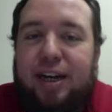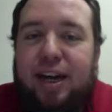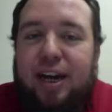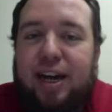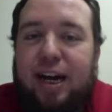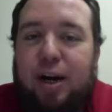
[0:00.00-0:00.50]

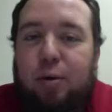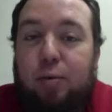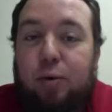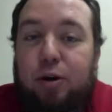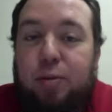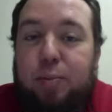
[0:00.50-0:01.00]
our
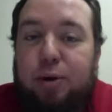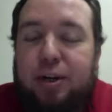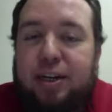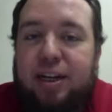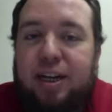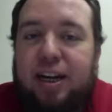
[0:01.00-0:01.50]

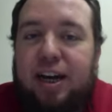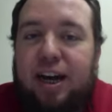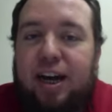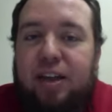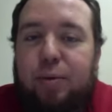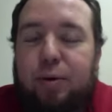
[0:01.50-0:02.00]
workbook
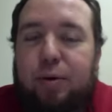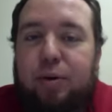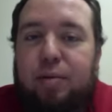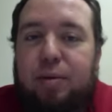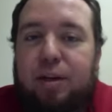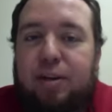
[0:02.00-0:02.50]
that we're going
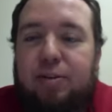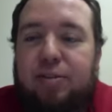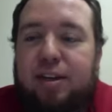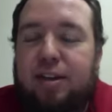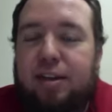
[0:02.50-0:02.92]
to be using,